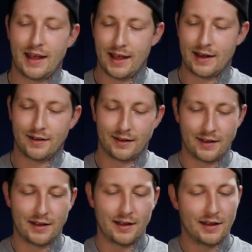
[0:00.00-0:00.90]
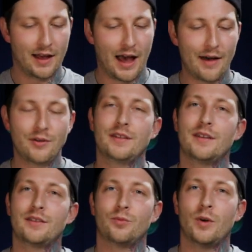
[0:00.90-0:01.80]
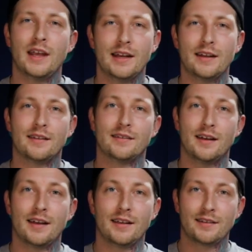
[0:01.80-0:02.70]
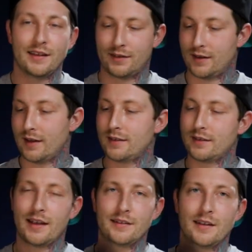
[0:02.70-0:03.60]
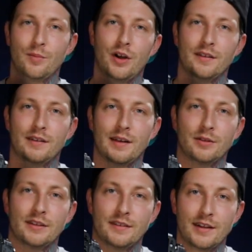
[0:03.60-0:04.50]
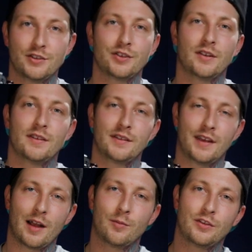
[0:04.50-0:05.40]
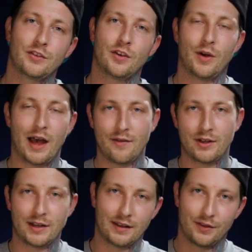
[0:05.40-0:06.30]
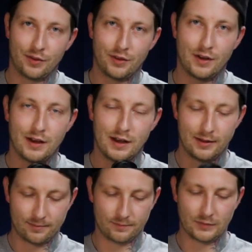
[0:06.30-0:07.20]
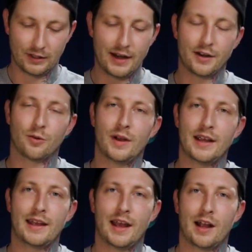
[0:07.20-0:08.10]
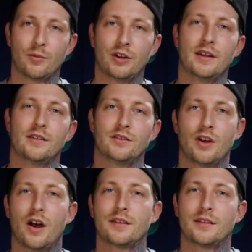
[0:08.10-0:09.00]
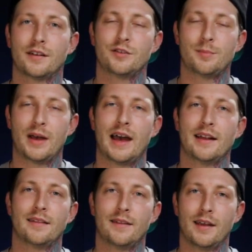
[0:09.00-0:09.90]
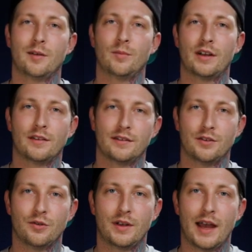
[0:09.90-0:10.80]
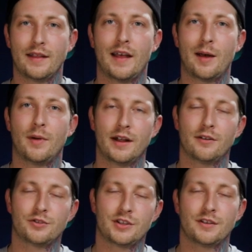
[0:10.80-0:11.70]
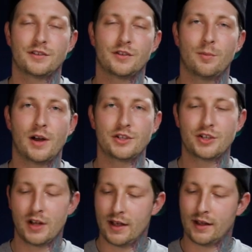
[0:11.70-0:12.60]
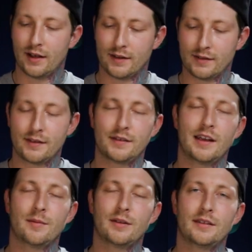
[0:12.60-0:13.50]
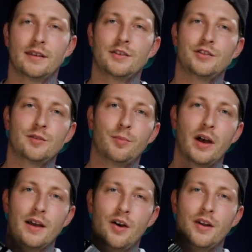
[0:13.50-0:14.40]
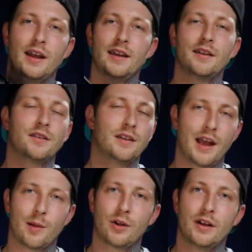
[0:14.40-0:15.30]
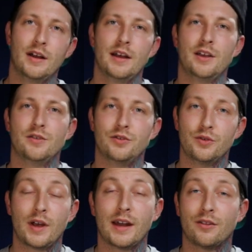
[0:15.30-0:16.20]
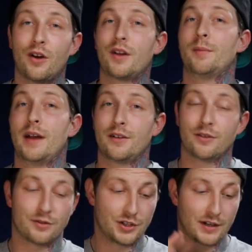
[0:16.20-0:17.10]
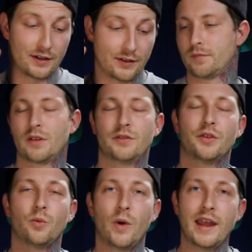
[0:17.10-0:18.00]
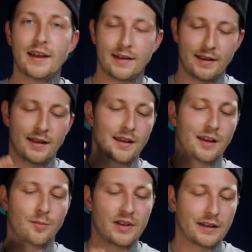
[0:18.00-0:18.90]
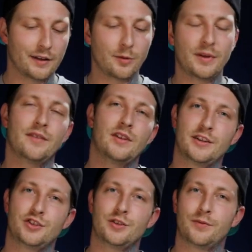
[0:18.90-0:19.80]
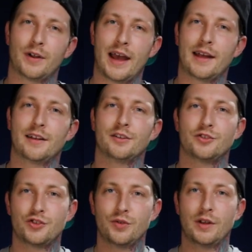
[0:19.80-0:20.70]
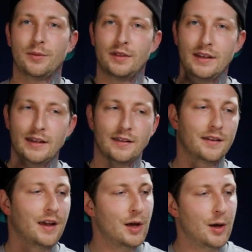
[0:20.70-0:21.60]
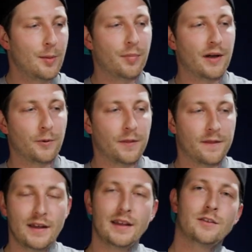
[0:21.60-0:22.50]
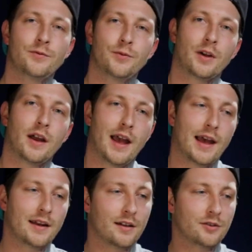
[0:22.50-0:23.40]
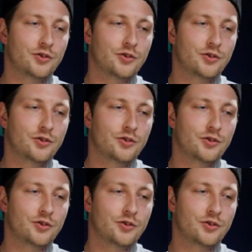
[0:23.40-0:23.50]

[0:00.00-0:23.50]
and having this weight is nice. It's nice because it has in-body stabilization on this camera, so having the lighter weight camera is not such a bad thing because you don't get that micro jitter so much because of the stabilization. But on any other camera, you do get a lot of micro jitters. So the weight can be a little bit of an issue for handheld shooting with these, but with these for handheld